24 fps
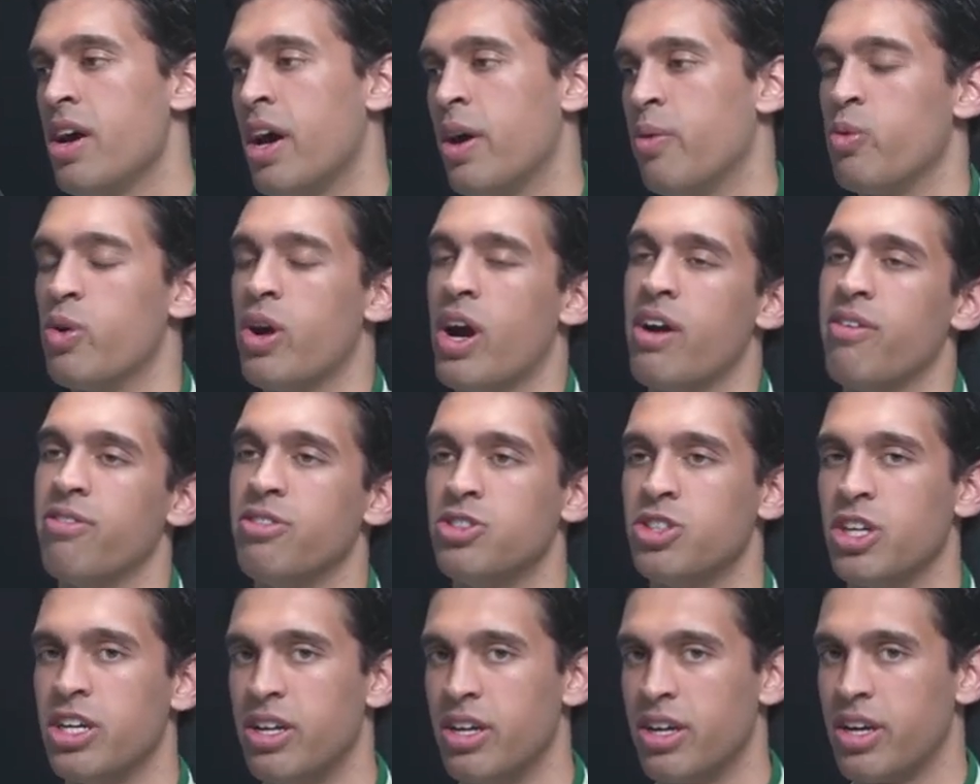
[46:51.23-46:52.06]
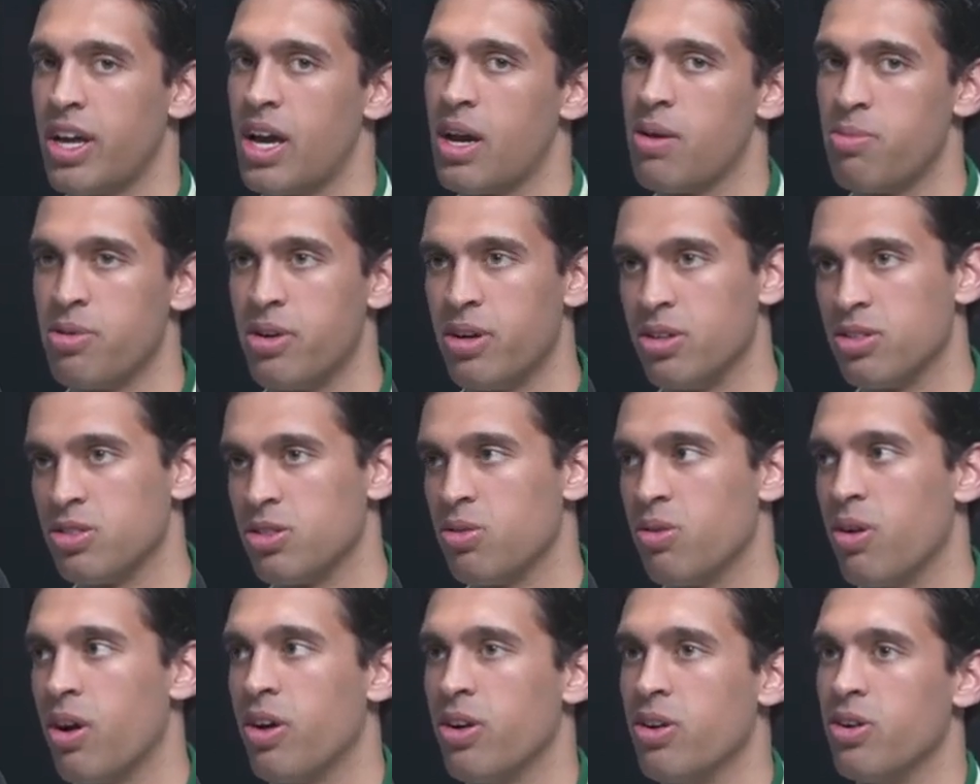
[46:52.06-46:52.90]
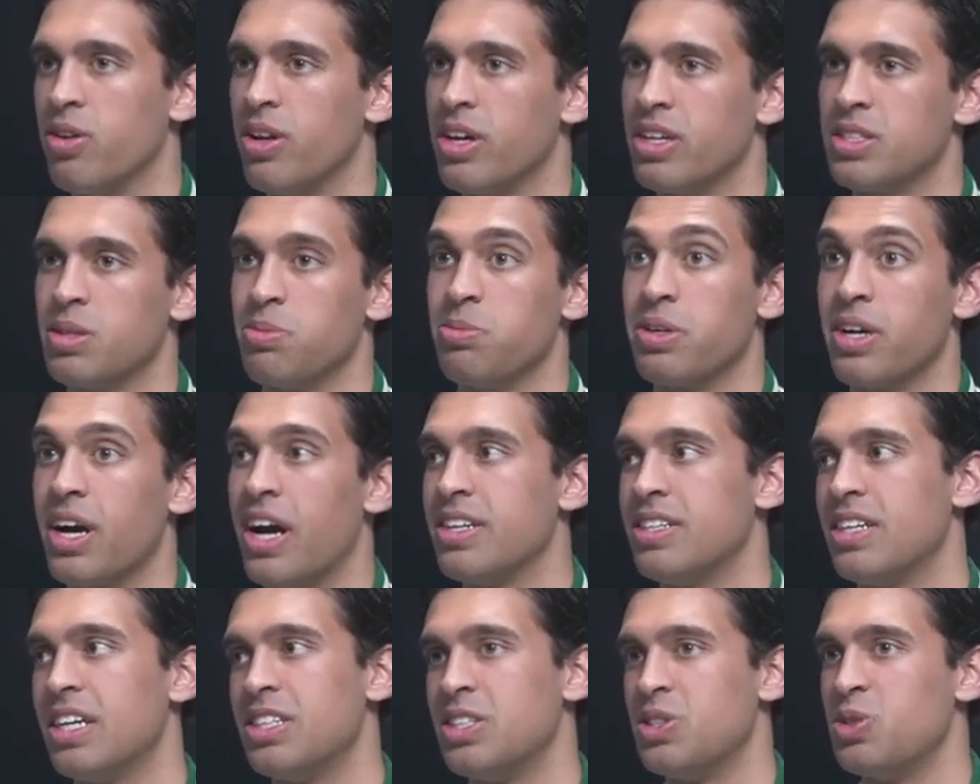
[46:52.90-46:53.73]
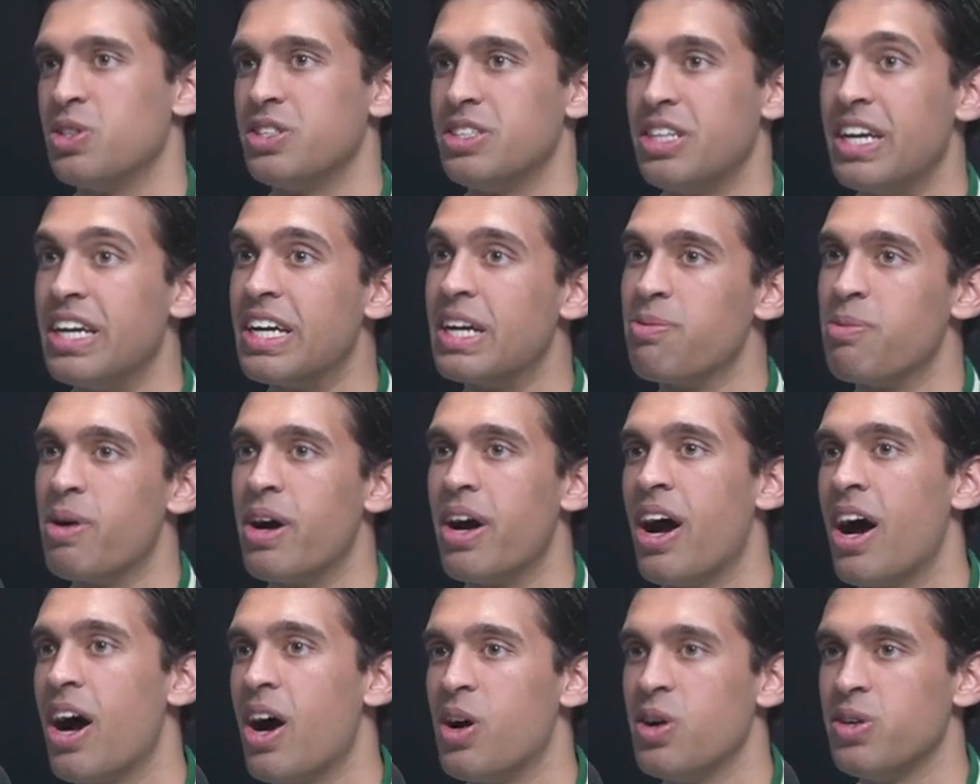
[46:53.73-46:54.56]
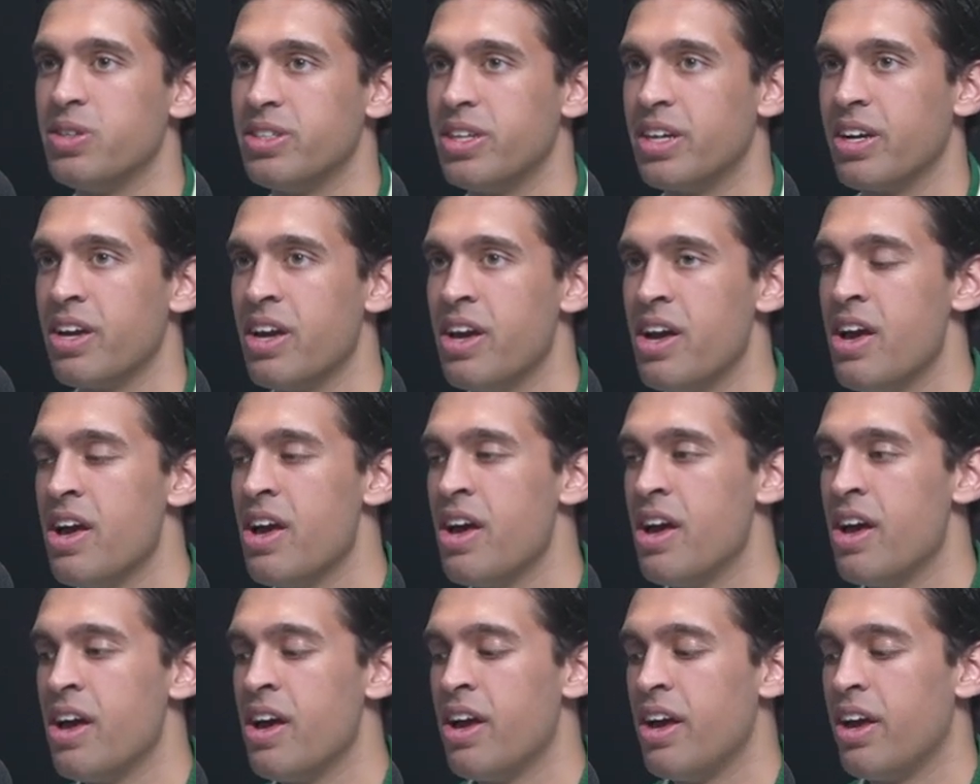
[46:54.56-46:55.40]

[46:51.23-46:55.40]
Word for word: And we were having training camp here in Toronto. Like some of the guys actually were staying in my house. Like, oh wow.